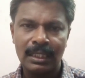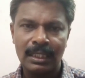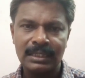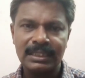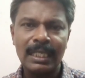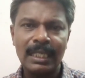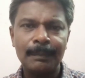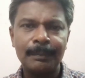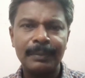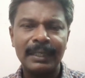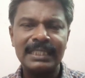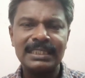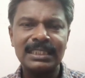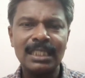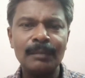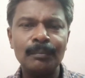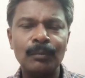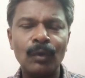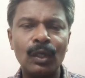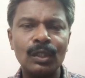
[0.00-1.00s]
See, a
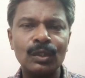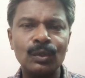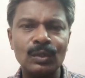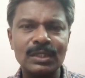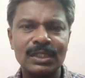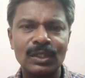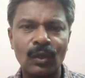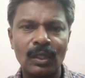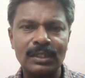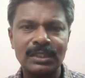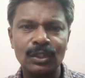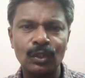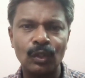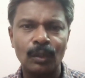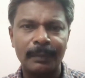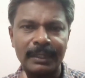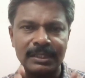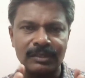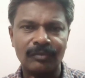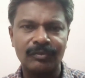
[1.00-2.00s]
person bought goods costing
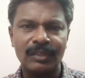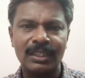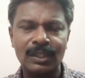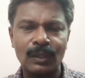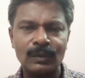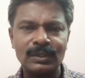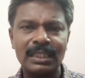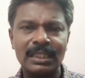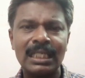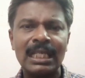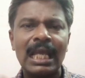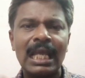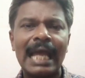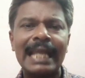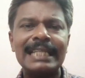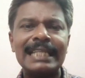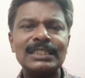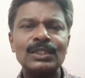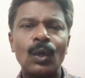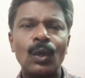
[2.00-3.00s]
rupees 50,000
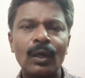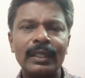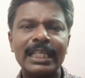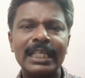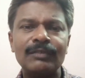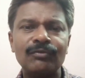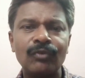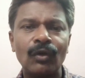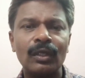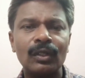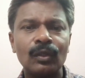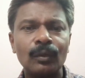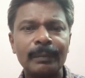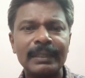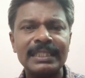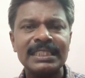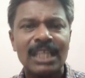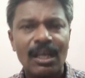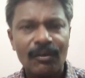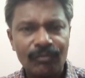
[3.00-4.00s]
and sold it for
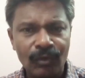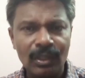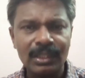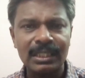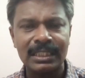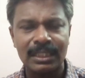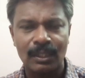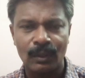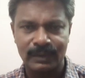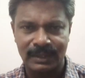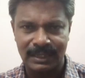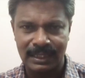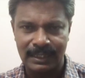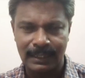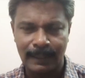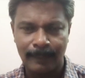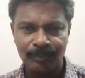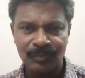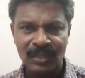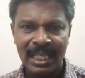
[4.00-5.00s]
rupees
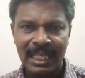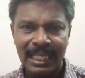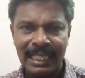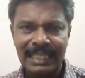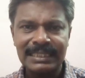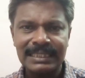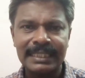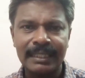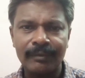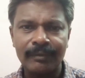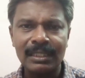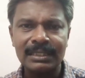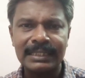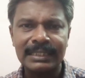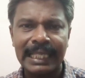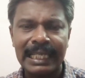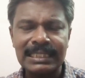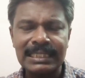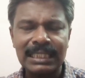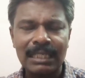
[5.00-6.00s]
40,000. His
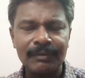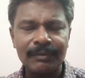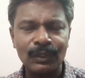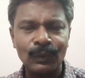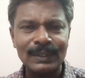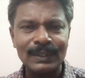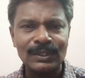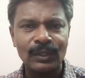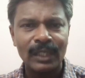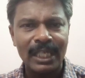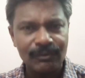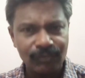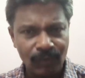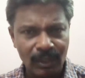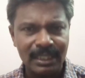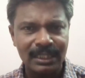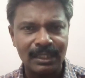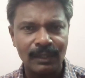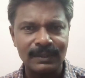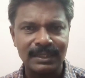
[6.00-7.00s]
sales revenue is only
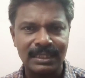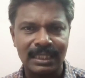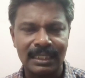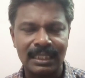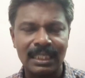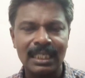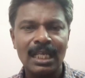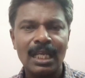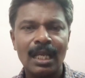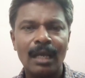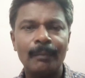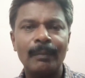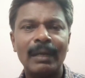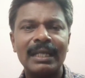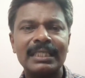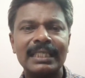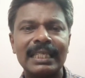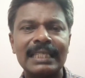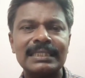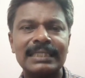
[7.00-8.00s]
40,000,
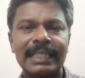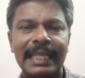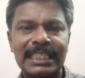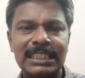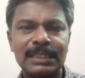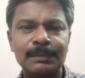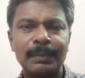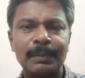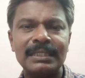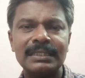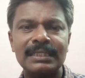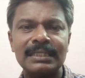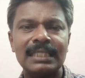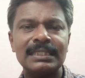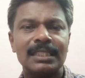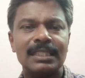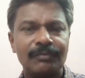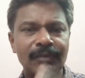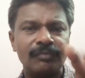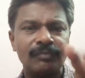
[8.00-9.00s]
but his
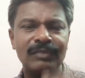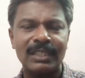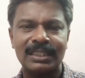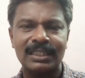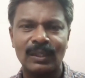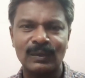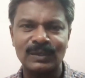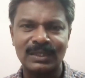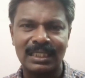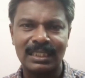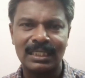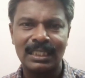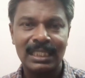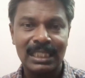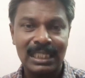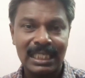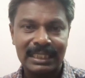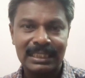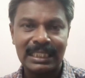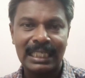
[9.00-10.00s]
expenses 50,000.
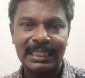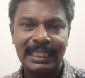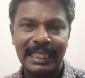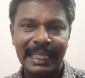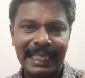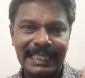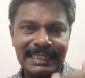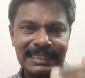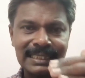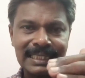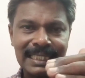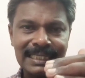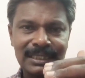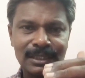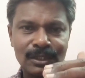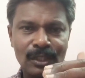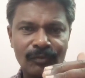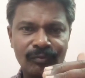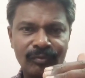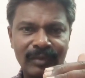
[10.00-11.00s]
That
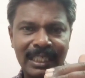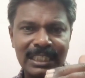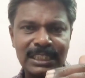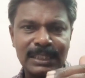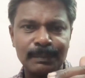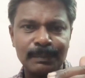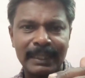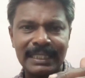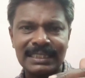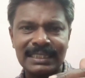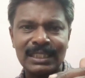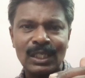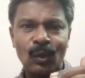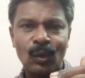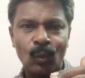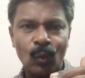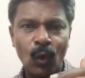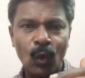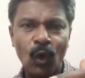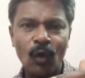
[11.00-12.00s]
excess of expense
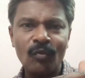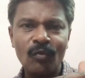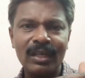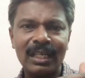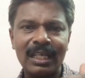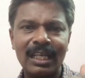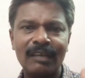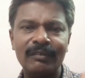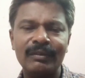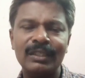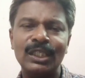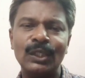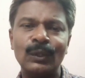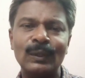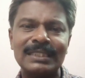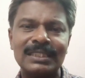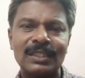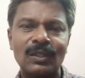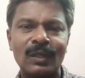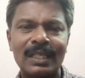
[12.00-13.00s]
over revenue
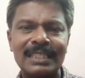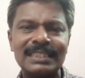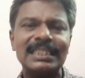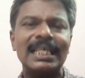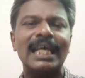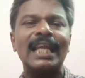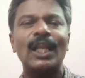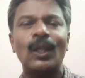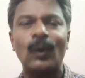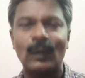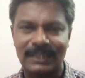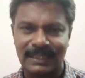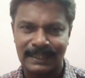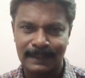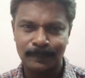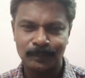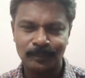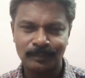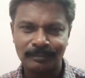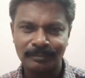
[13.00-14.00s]
is known as loss.